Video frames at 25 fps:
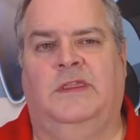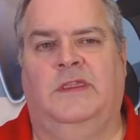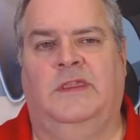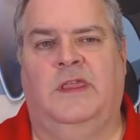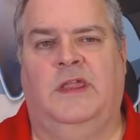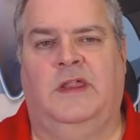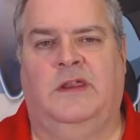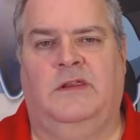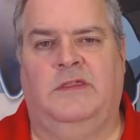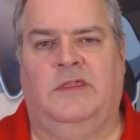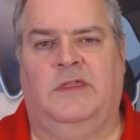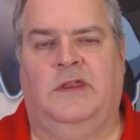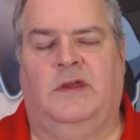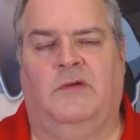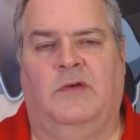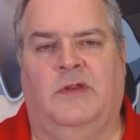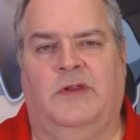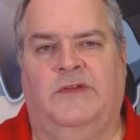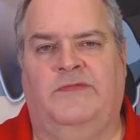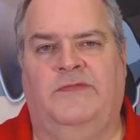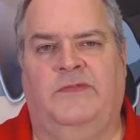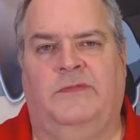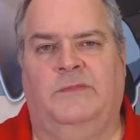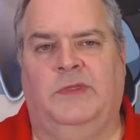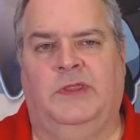They're
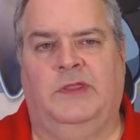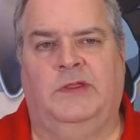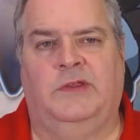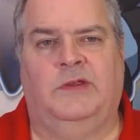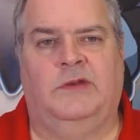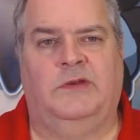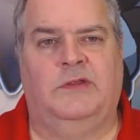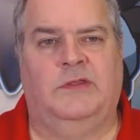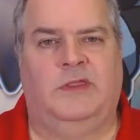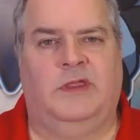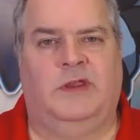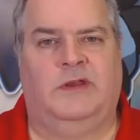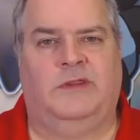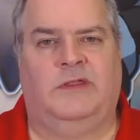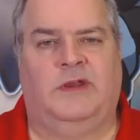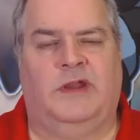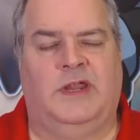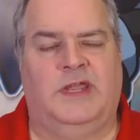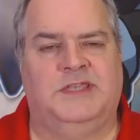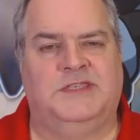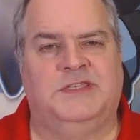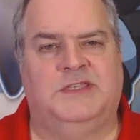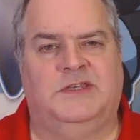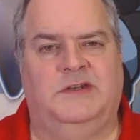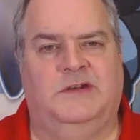unfamiliar. They're
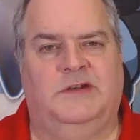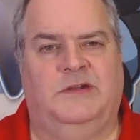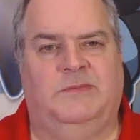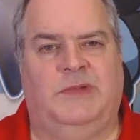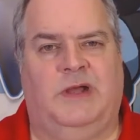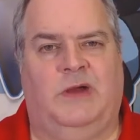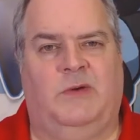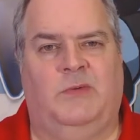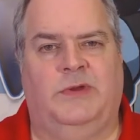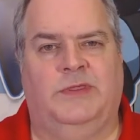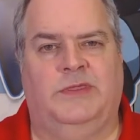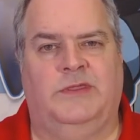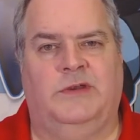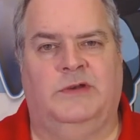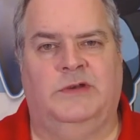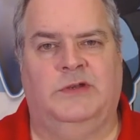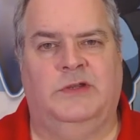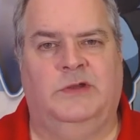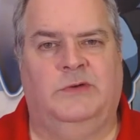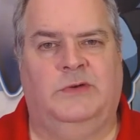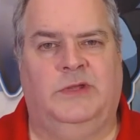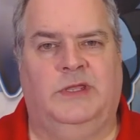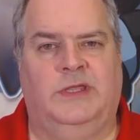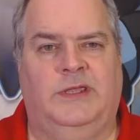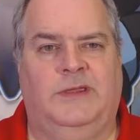hesitant about what they're
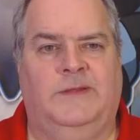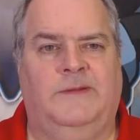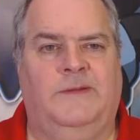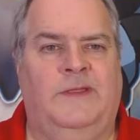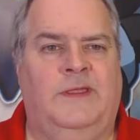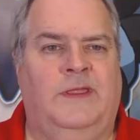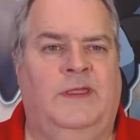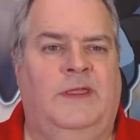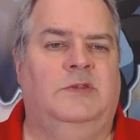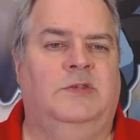doing.